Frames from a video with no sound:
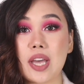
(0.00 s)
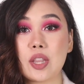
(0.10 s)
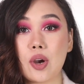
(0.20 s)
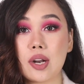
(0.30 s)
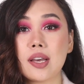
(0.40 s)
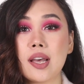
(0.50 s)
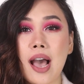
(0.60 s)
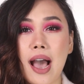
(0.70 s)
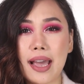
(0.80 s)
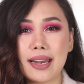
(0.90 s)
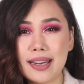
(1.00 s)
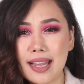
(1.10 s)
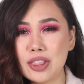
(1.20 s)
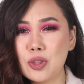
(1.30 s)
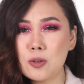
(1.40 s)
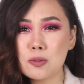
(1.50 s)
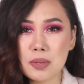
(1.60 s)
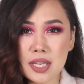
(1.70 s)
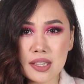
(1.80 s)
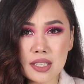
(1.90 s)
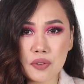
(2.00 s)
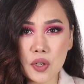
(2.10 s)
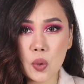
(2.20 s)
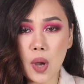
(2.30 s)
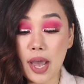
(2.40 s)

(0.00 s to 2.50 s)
so I thought I'll let those be in this video.